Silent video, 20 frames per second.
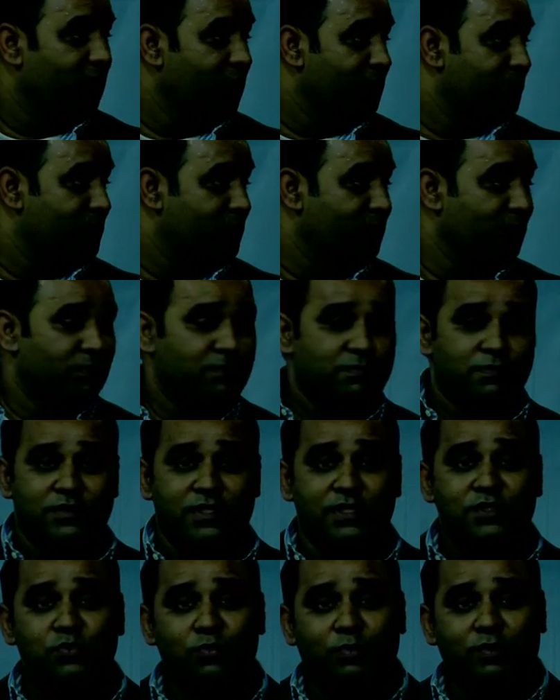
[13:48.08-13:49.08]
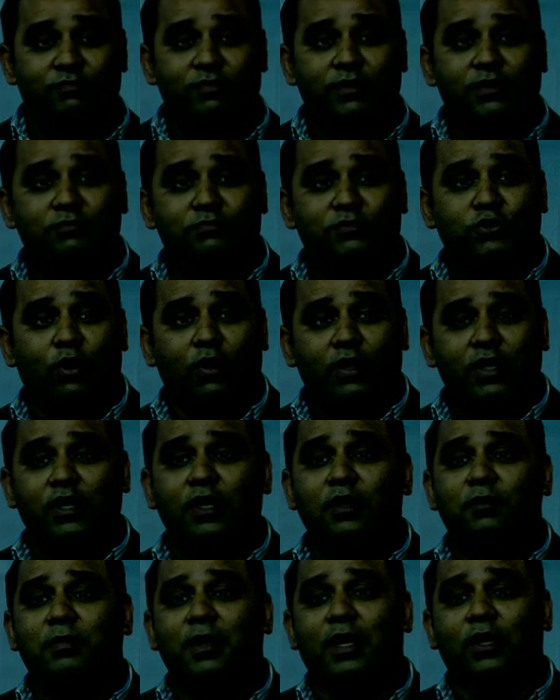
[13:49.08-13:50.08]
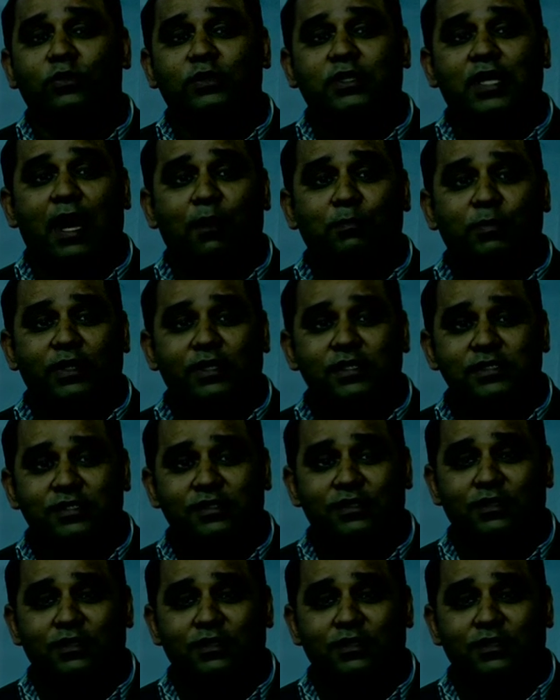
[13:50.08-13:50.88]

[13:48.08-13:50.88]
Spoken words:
so since we were talking about happiness